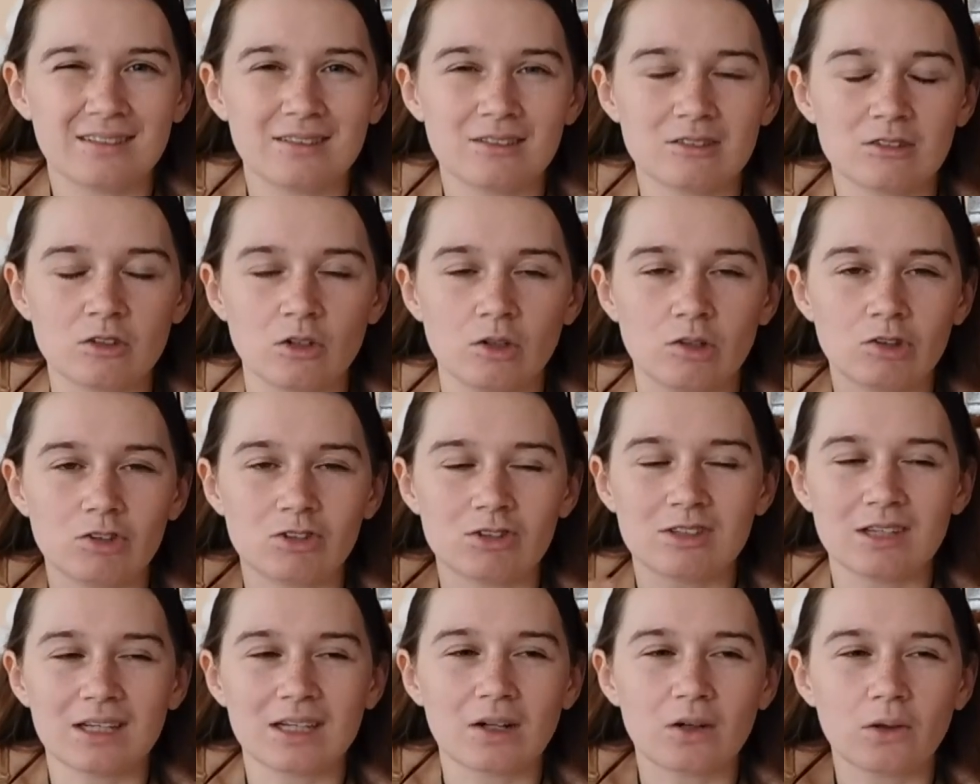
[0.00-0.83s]
So it's
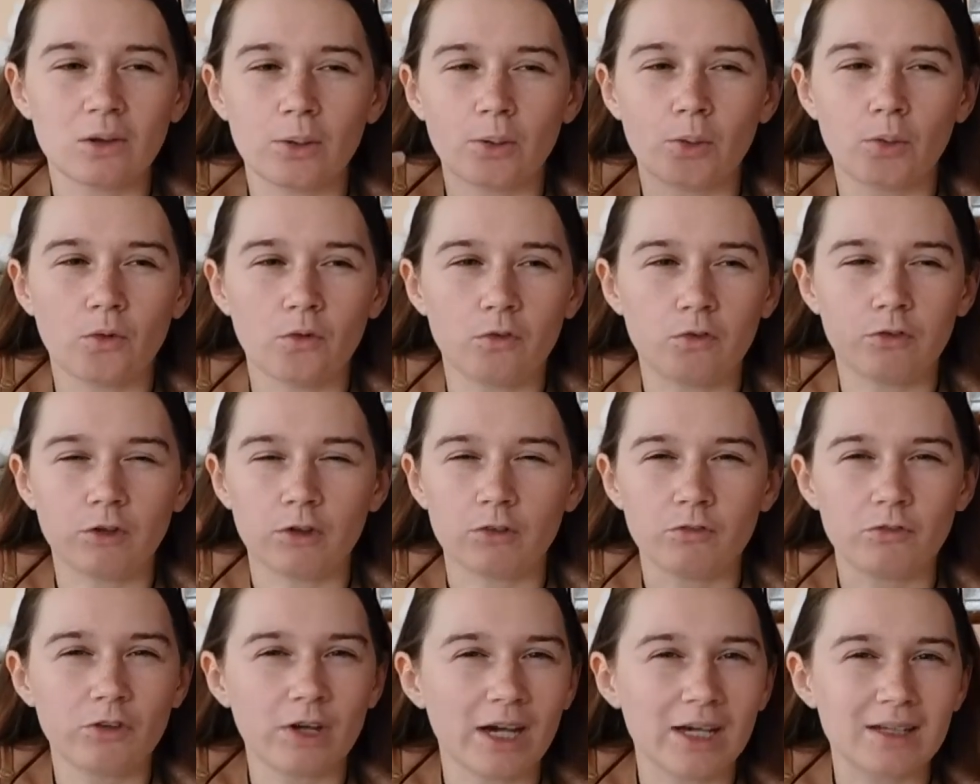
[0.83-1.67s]
just like a little
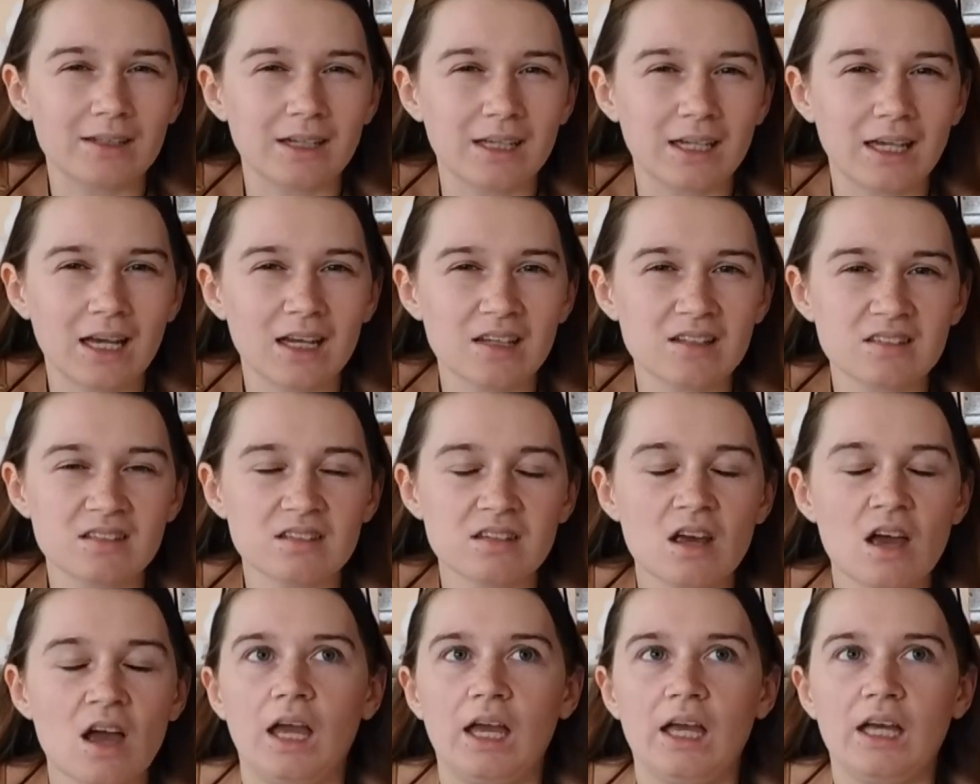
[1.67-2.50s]
fun fact, I guess.
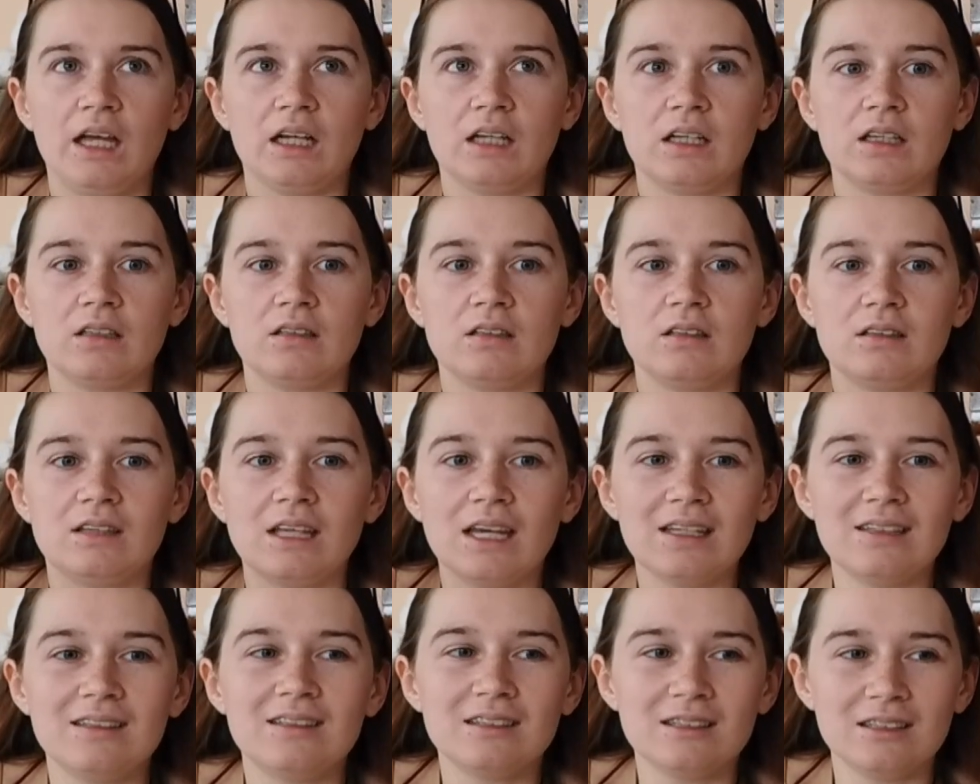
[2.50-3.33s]
And
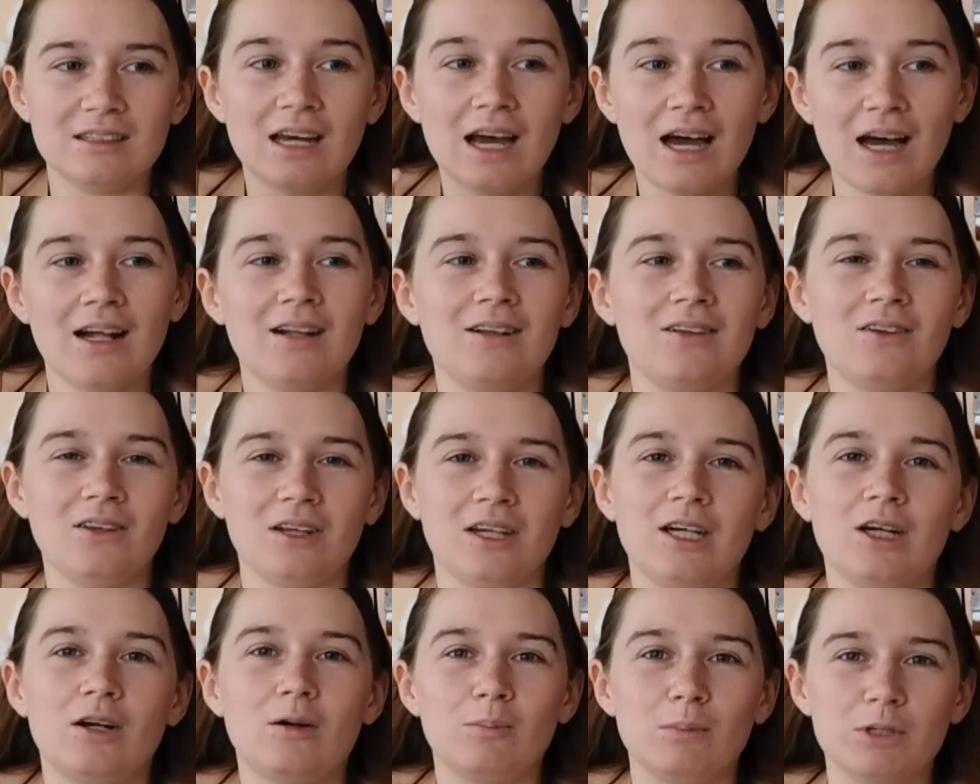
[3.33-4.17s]
they did not
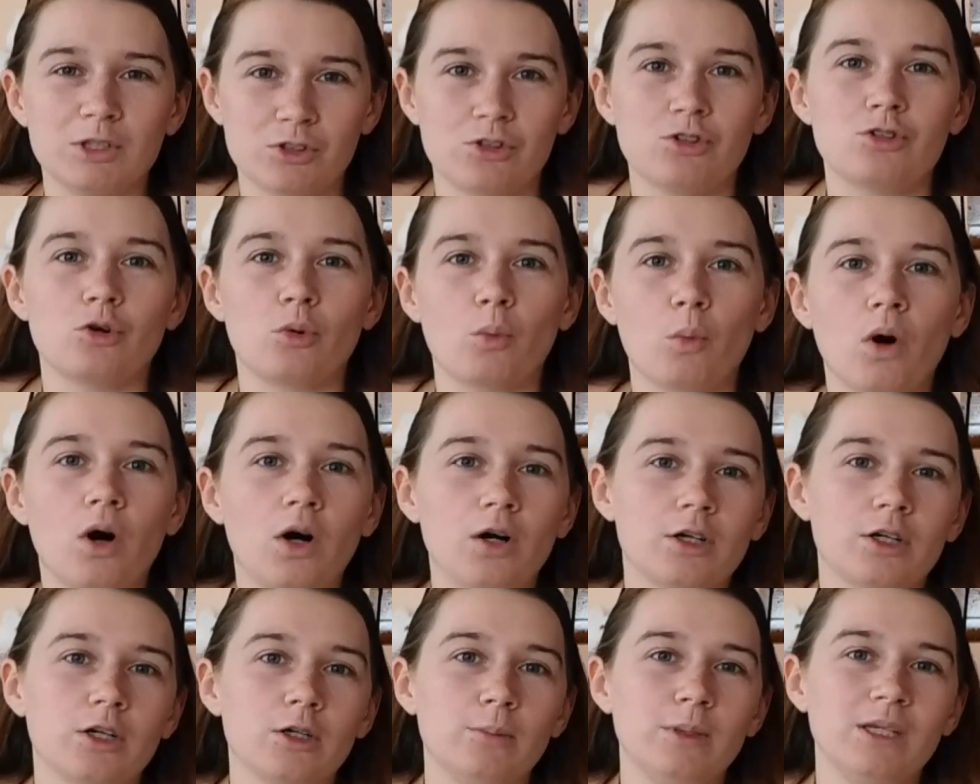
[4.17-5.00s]
like Mr.
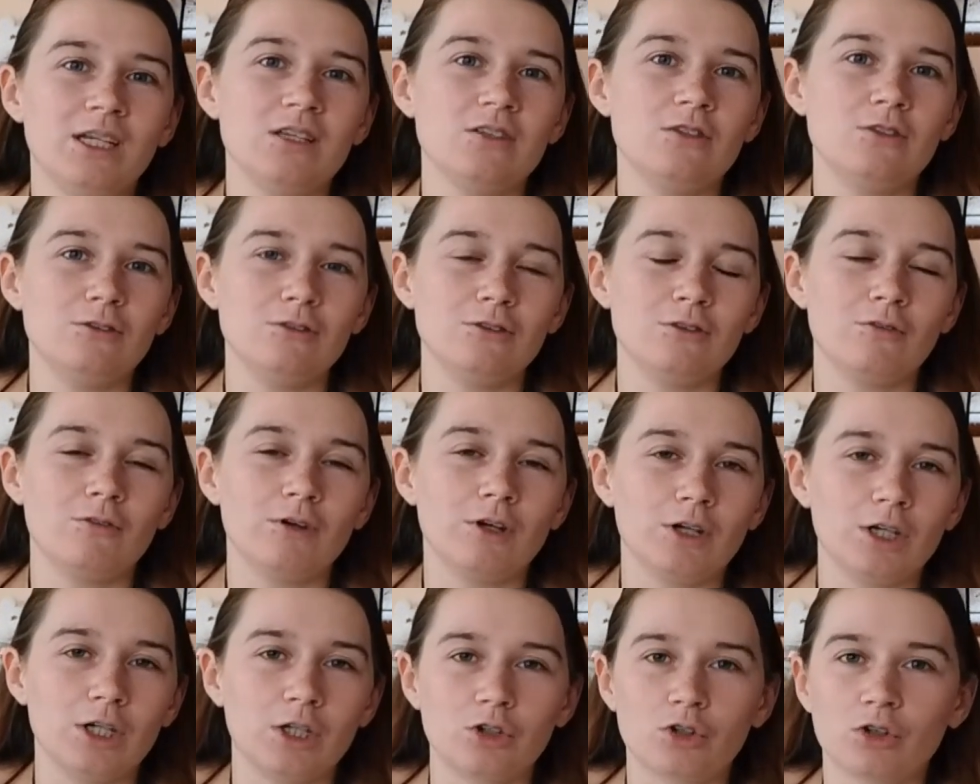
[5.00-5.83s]
Walker because he was a
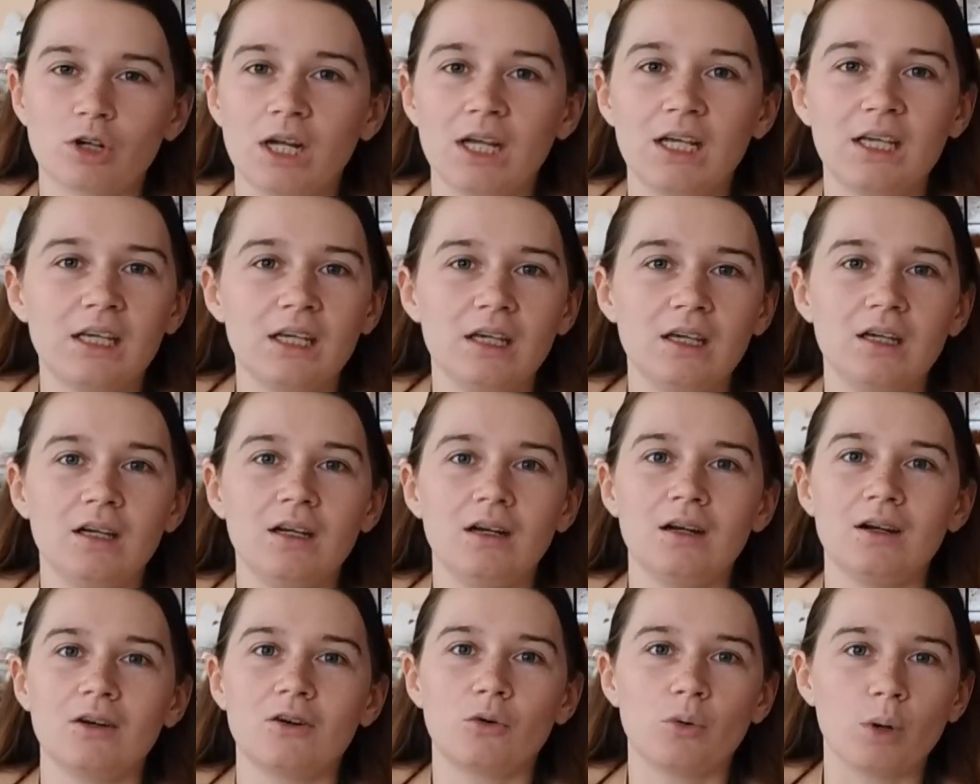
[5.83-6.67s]
very
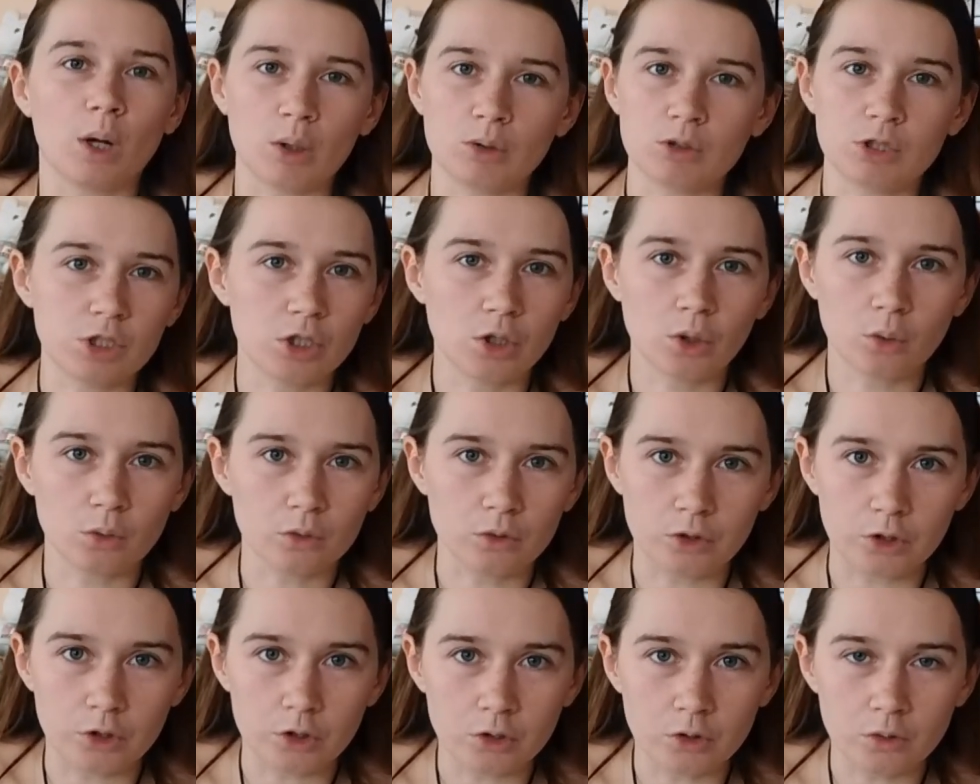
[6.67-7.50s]
cranky, grouchy
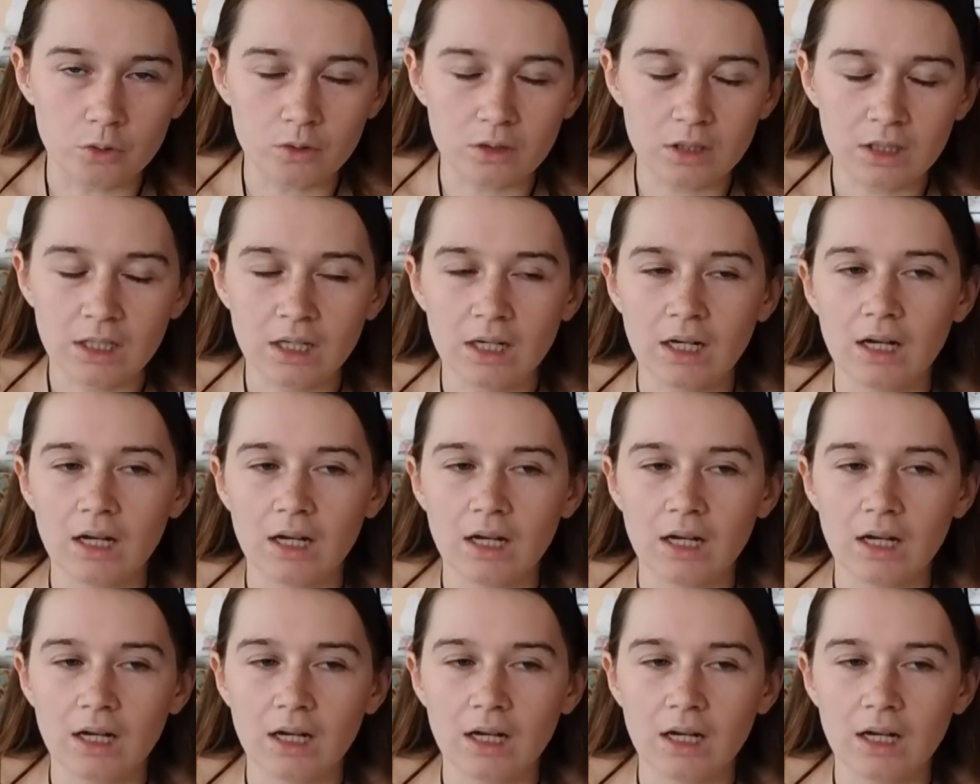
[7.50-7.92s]
old dude.